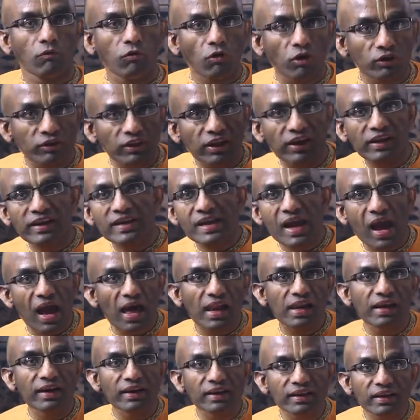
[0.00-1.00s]
for the
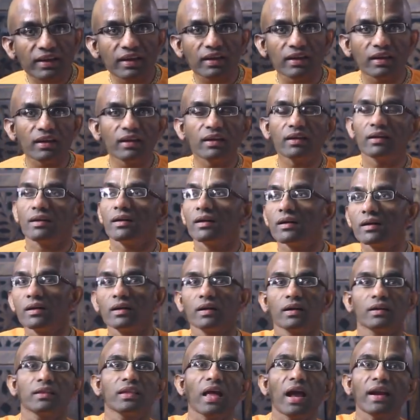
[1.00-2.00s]
reality
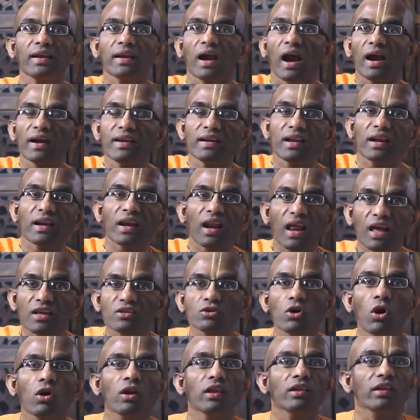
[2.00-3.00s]
that
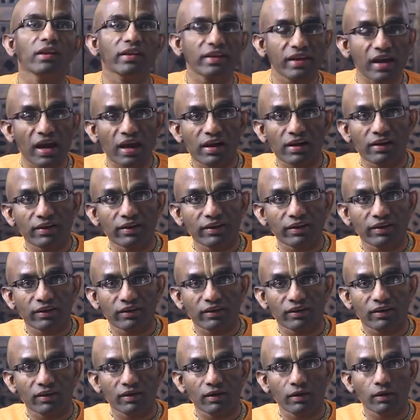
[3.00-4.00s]
underlies all of the reality.
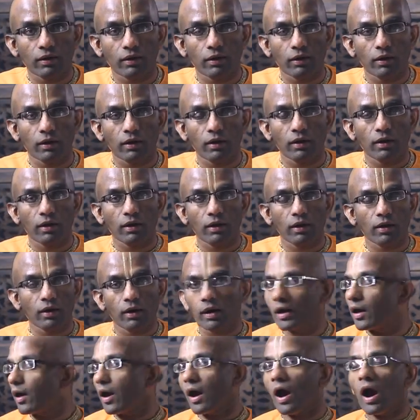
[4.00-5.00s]

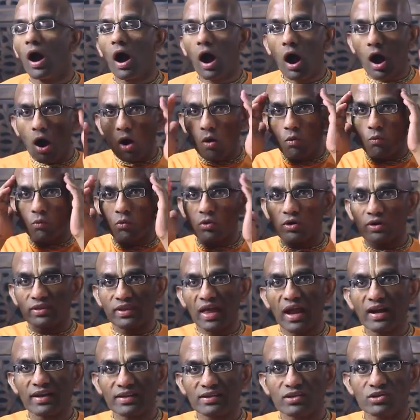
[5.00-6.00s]
How
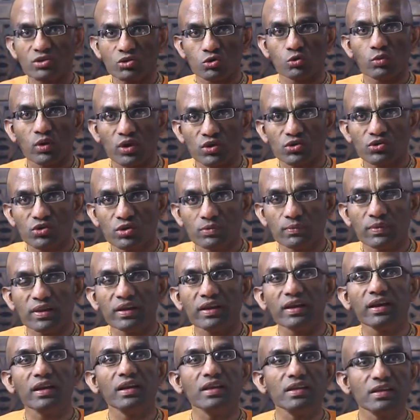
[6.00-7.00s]
would that situation
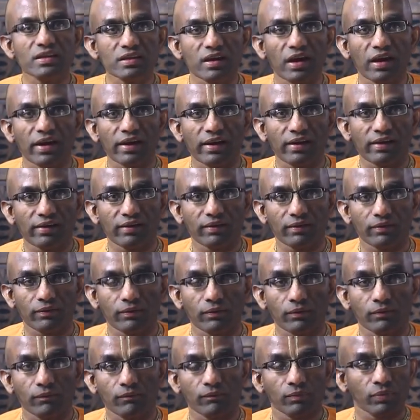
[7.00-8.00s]
be reconciled?
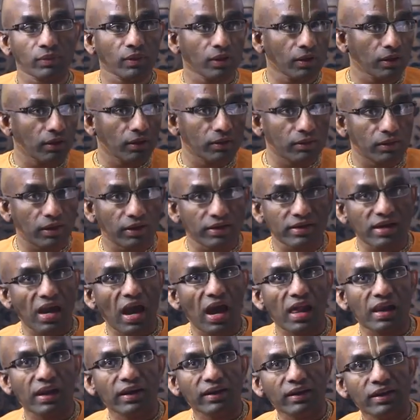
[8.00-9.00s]
The
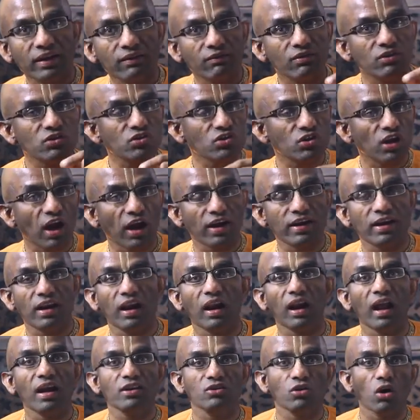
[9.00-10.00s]
reality which
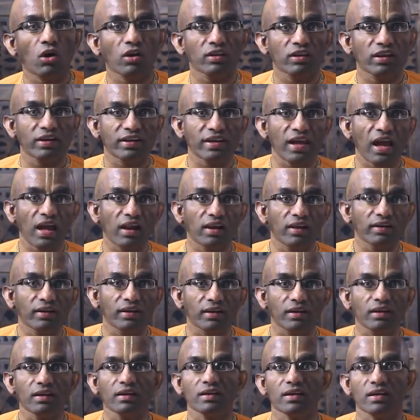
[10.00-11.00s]
underlies all of the
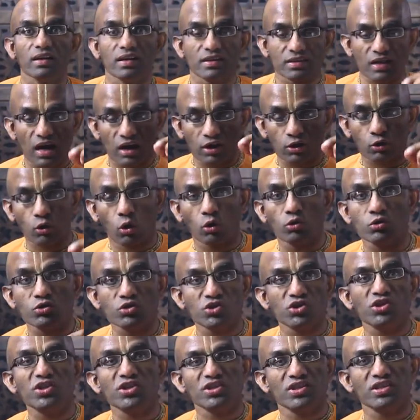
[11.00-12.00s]
reality is our
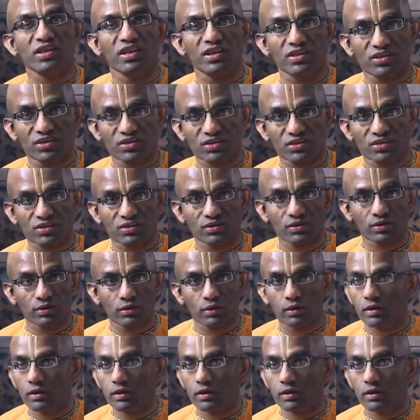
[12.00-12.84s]
consciousness.